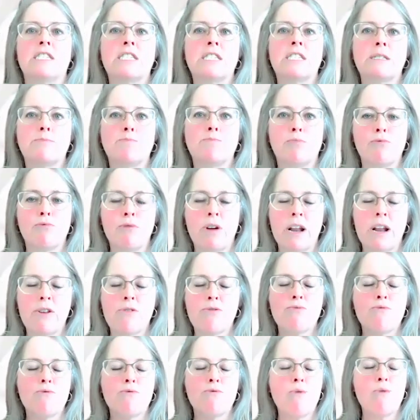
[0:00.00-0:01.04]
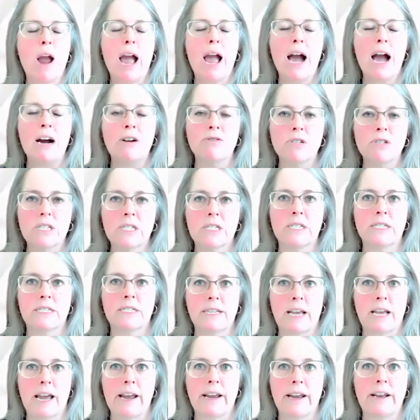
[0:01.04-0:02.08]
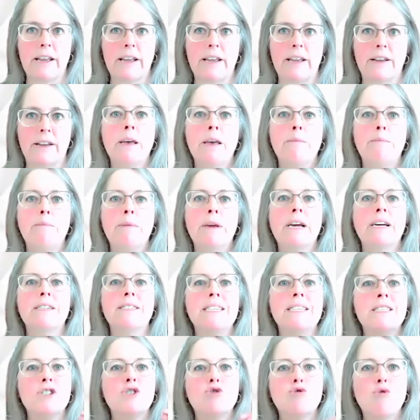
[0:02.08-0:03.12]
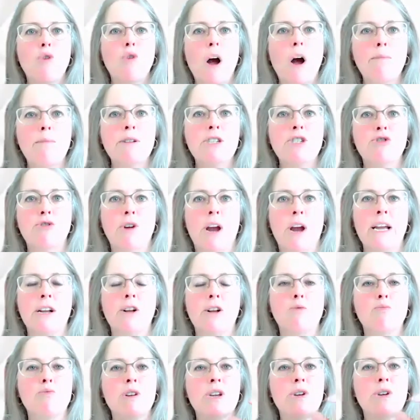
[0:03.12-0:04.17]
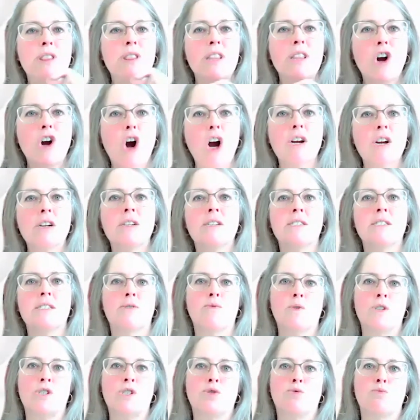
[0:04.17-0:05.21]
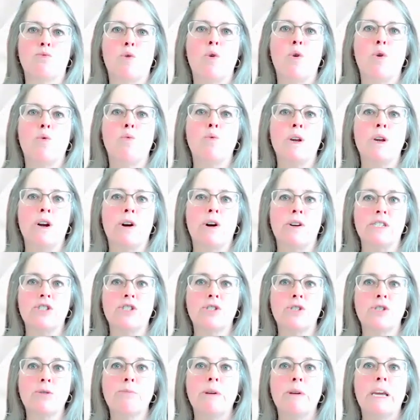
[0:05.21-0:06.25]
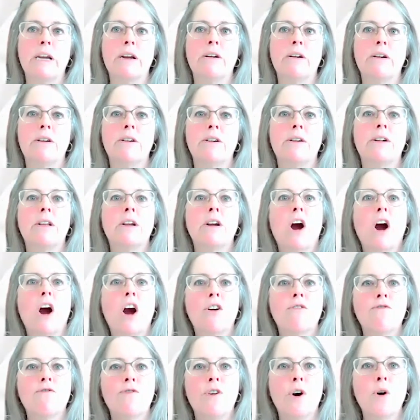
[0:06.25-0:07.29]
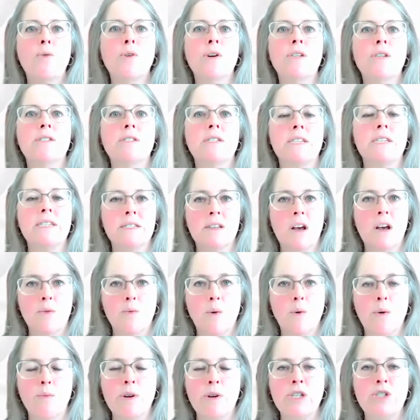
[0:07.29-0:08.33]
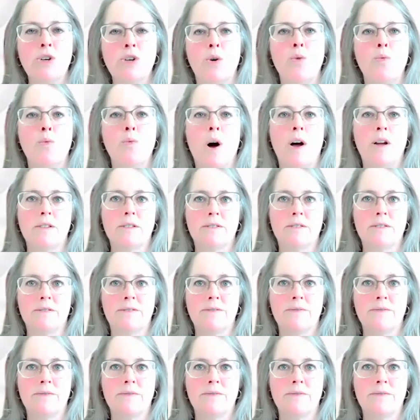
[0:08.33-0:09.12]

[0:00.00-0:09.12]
spread throughout society. Because in the drama triangle, regardless of which role we are assuming, our focus is on what we don't want.